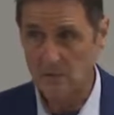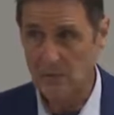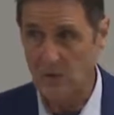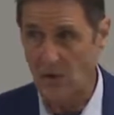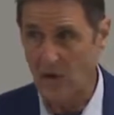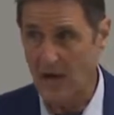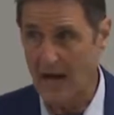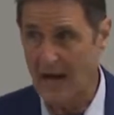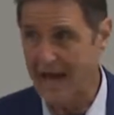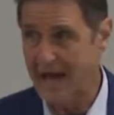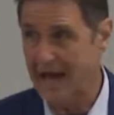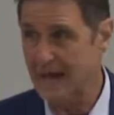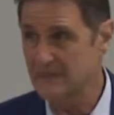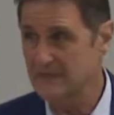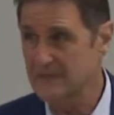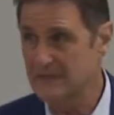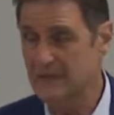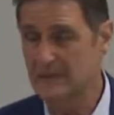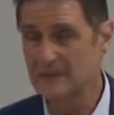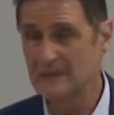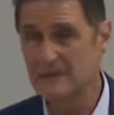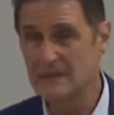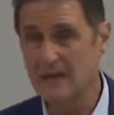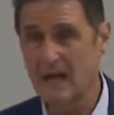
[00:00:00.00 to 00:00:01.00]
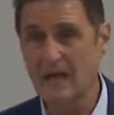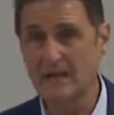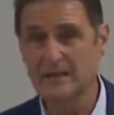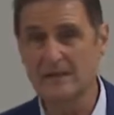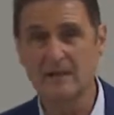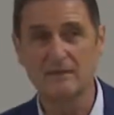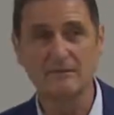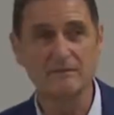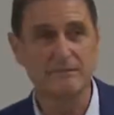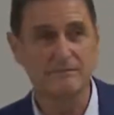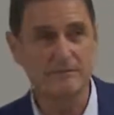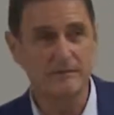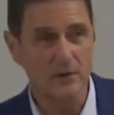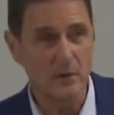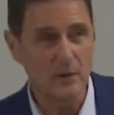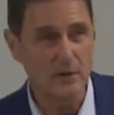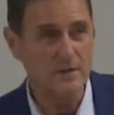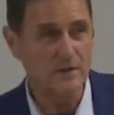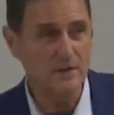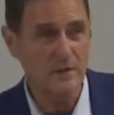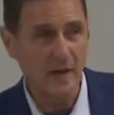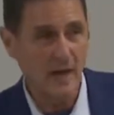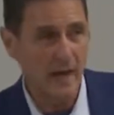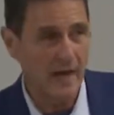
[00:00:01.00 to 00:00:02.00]
Perhaps it's not the
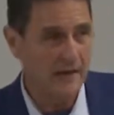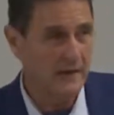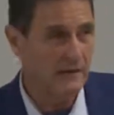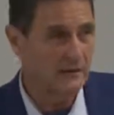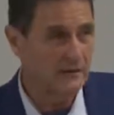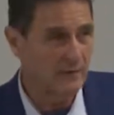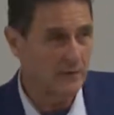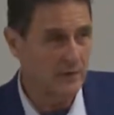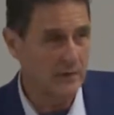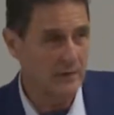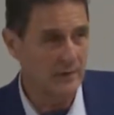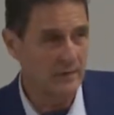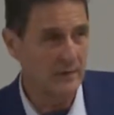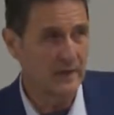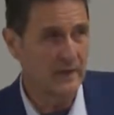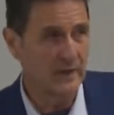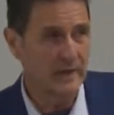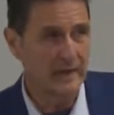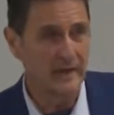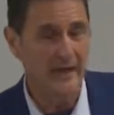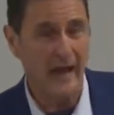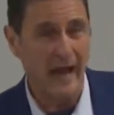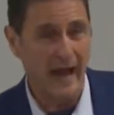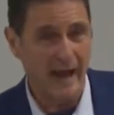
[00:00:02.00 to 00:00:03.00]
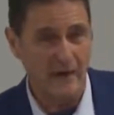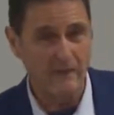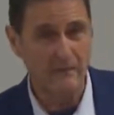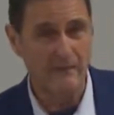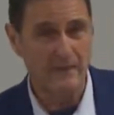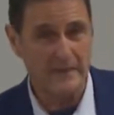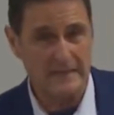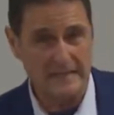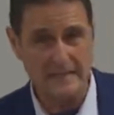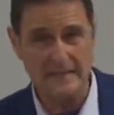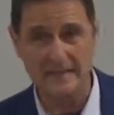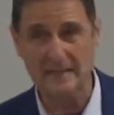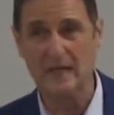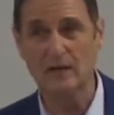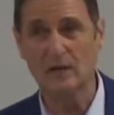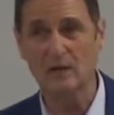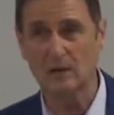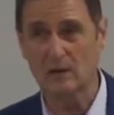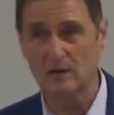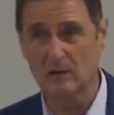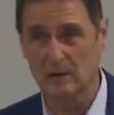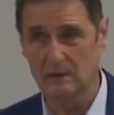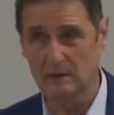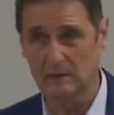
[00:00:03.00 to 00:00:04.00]
first line of treatment in every
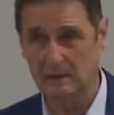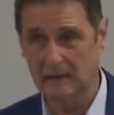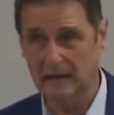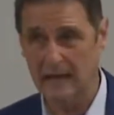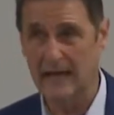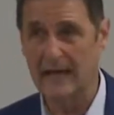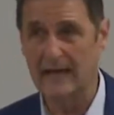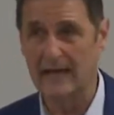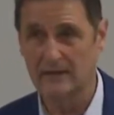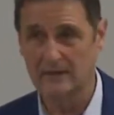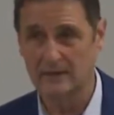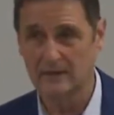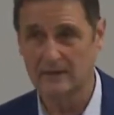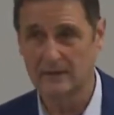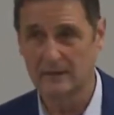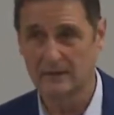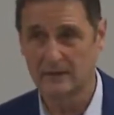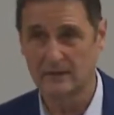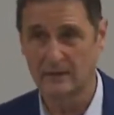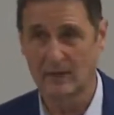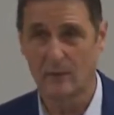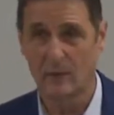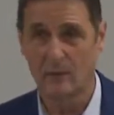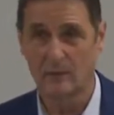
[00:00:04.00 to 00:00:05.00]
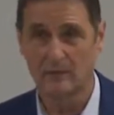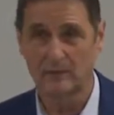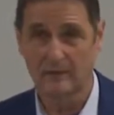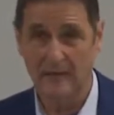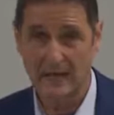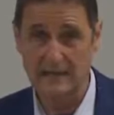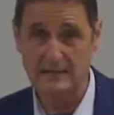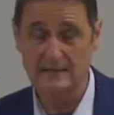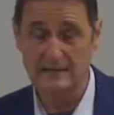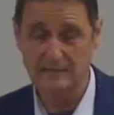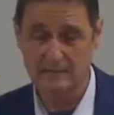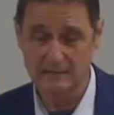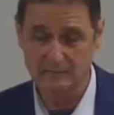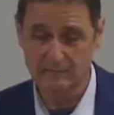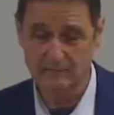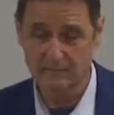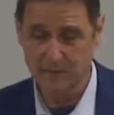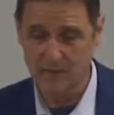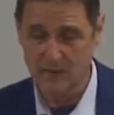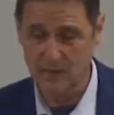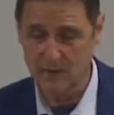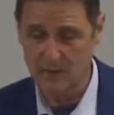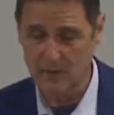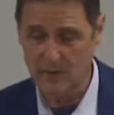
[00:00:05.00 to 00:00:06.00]
single case, though. That's
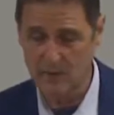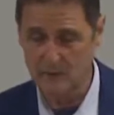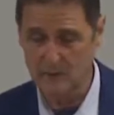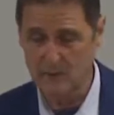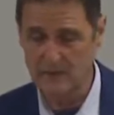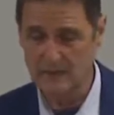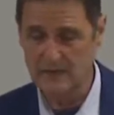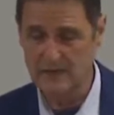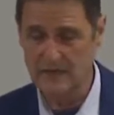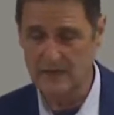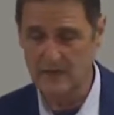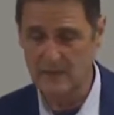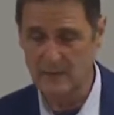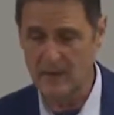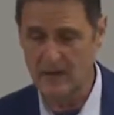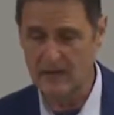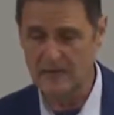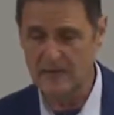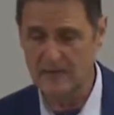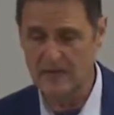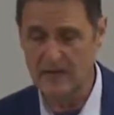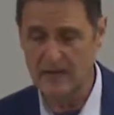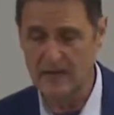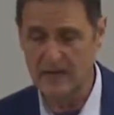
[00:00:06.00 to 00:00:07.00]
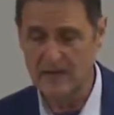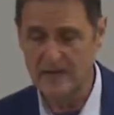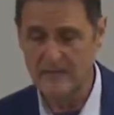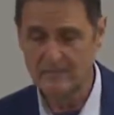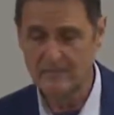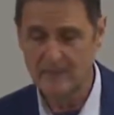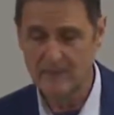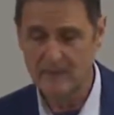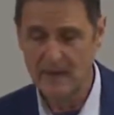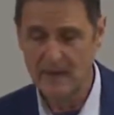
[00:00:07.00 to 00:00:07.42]
what I'm going to present about tonight.